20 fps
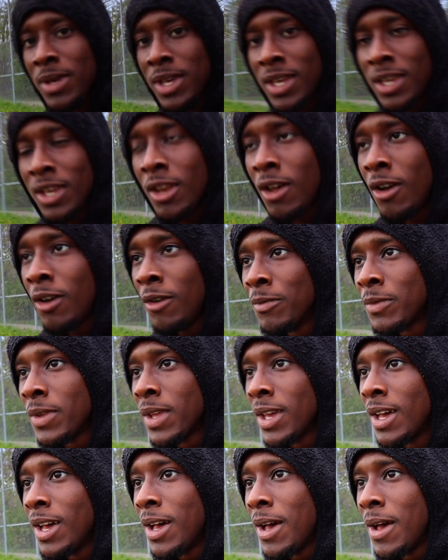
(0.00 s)
me, you know?
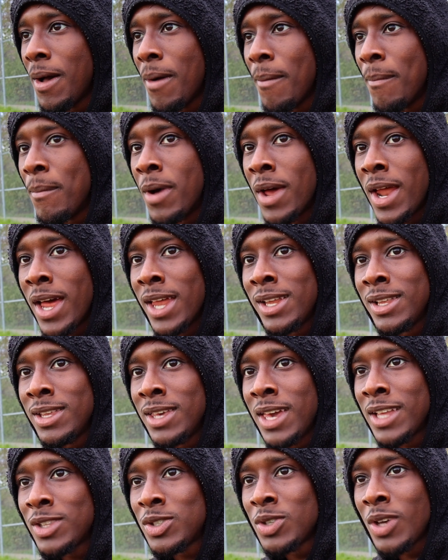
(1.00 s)
But I
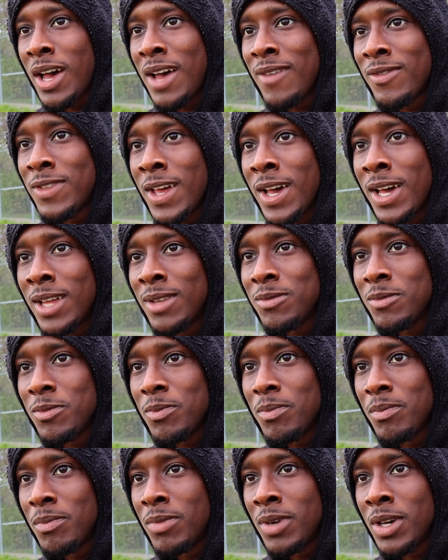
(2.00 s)
didn't get to have that.
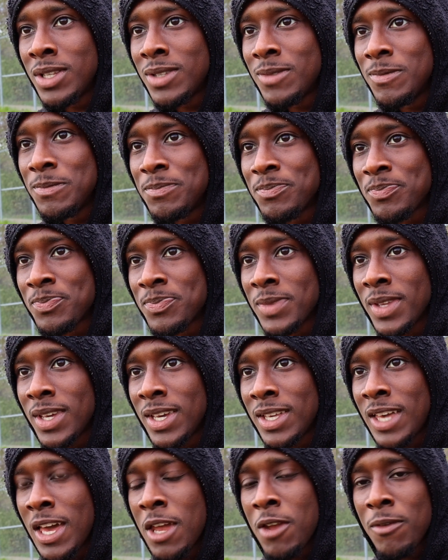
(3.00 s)
But
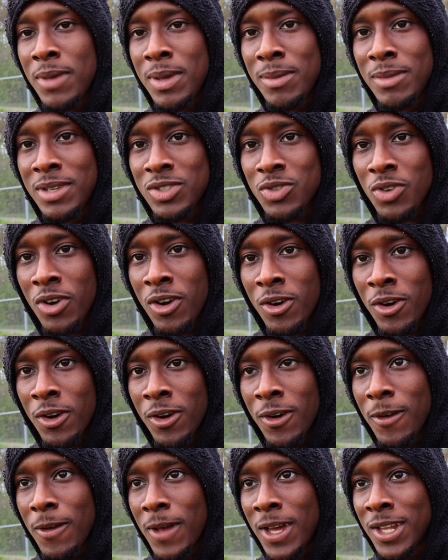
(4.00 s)
it kind of made me
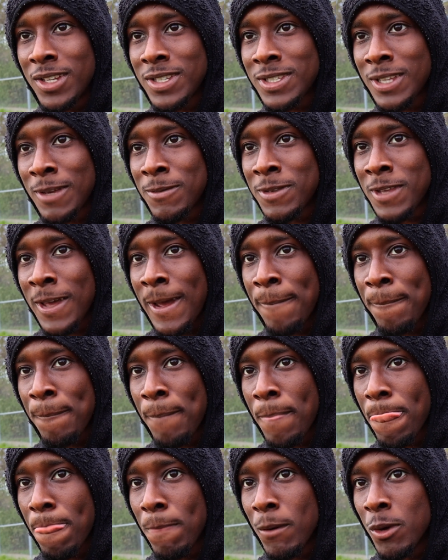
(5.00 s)
stronger at the same time.
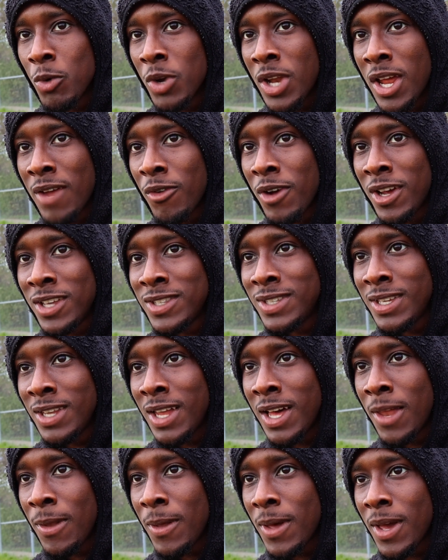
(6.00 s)
But whenever I see
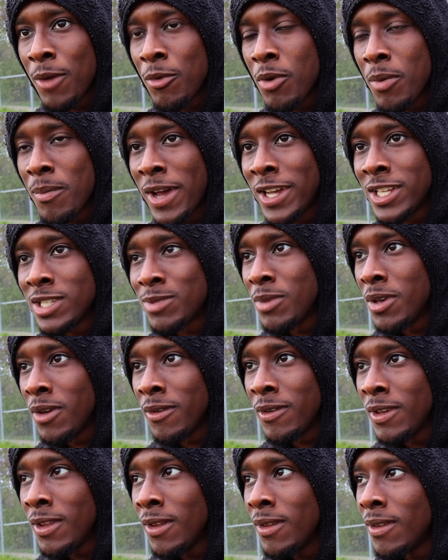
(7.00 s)
that, it reminds me
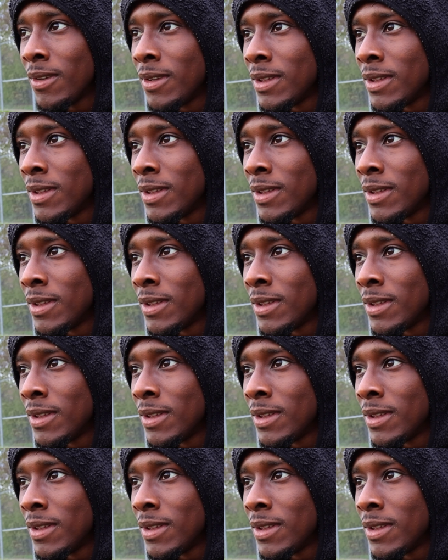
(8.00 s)
of it.